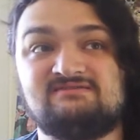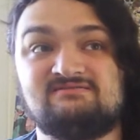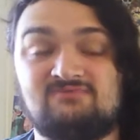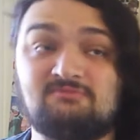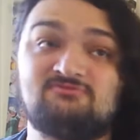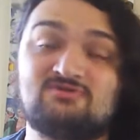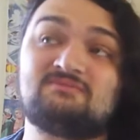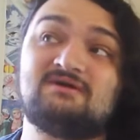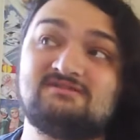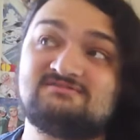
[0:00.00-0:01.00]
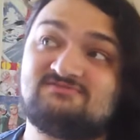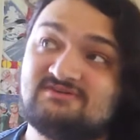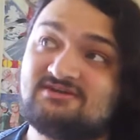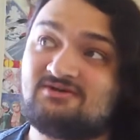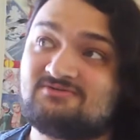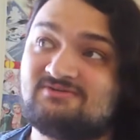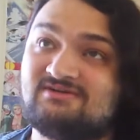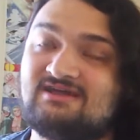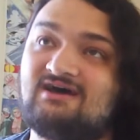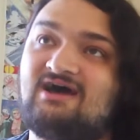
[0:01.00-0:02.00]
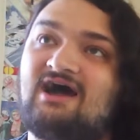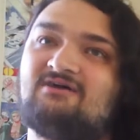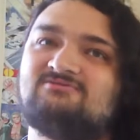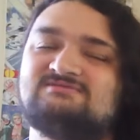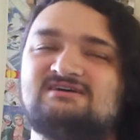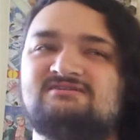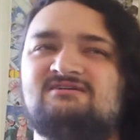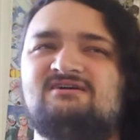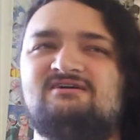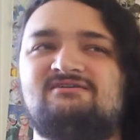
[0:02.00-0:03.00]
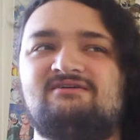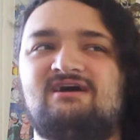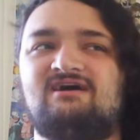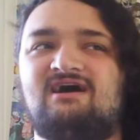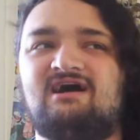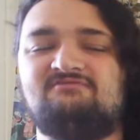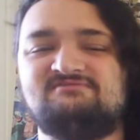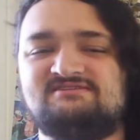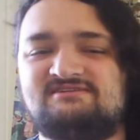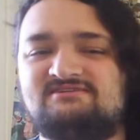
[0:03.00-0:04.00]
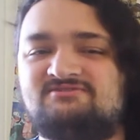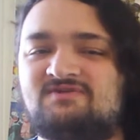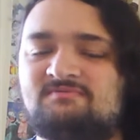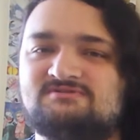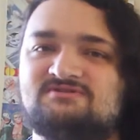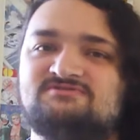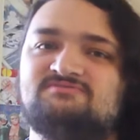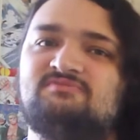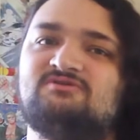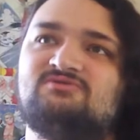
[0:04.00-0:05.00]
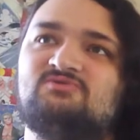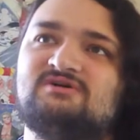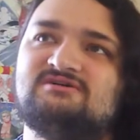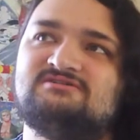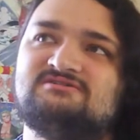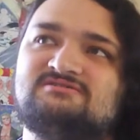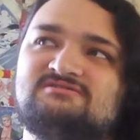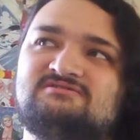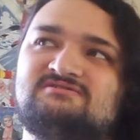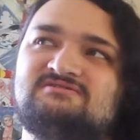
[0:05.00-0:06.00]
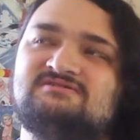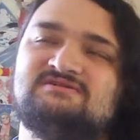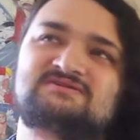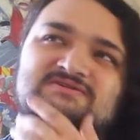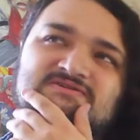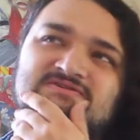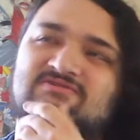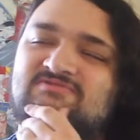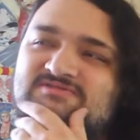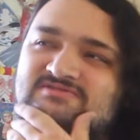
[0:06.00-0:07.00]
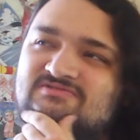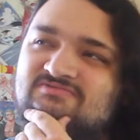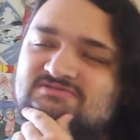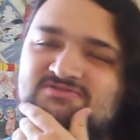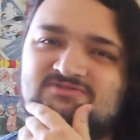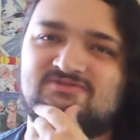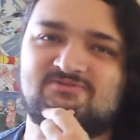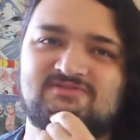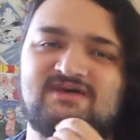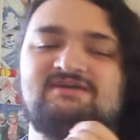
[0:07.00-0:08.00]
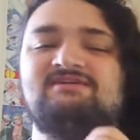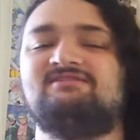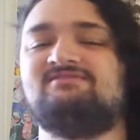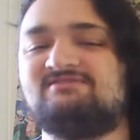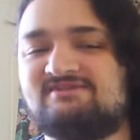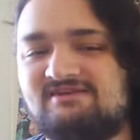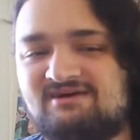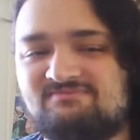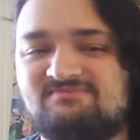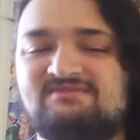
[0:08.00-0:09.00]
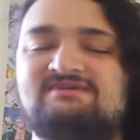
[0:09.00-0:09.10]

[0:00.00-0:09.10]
right before I made this video, I, uh, I was like, huh, I haven't seen any new episodes of Burn the Witch. What's, what's going on with that? Looked it up